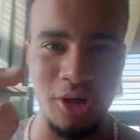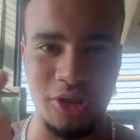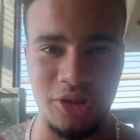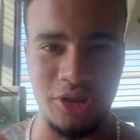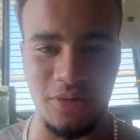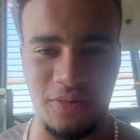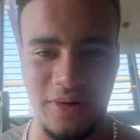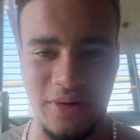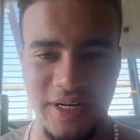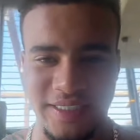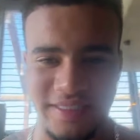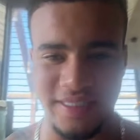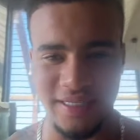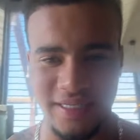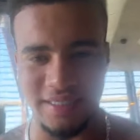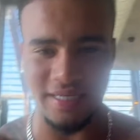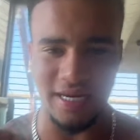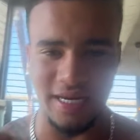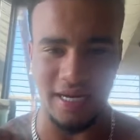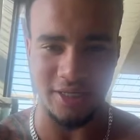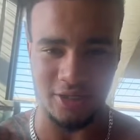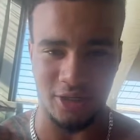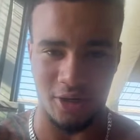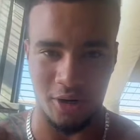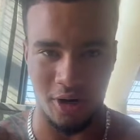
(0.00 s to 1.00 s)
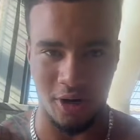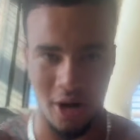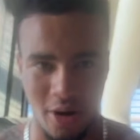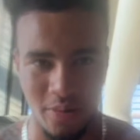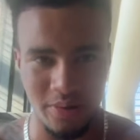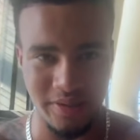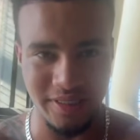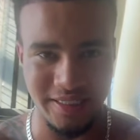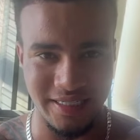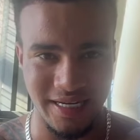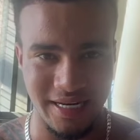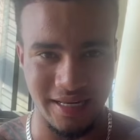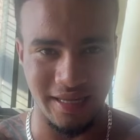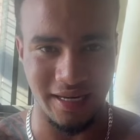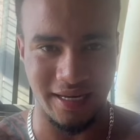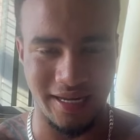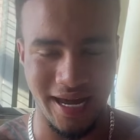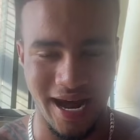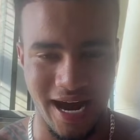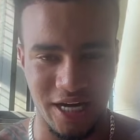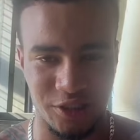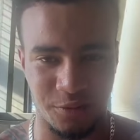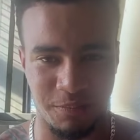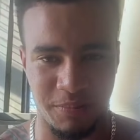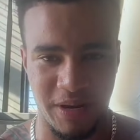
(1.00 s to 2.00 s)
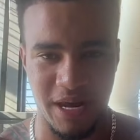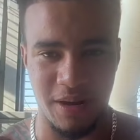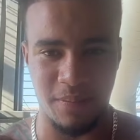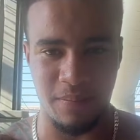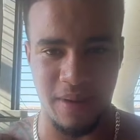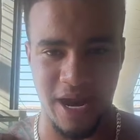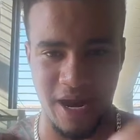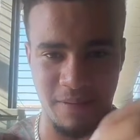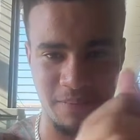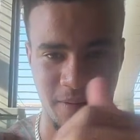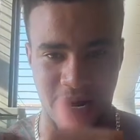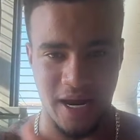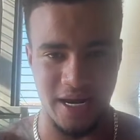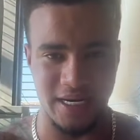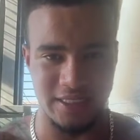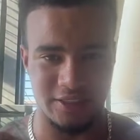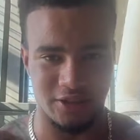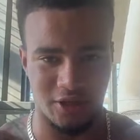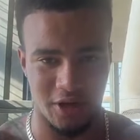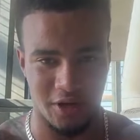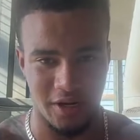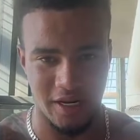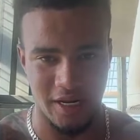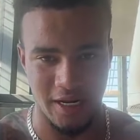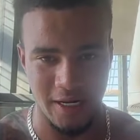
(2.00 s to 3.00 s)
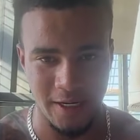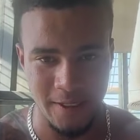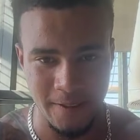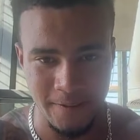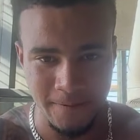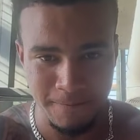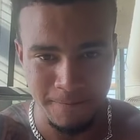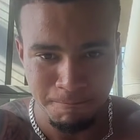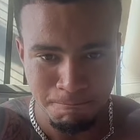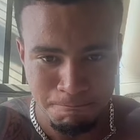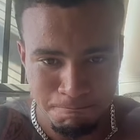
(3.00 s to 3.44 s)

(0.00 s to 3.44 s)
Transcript: Watch the recent TikTok, go and see the cash being made by this Donny.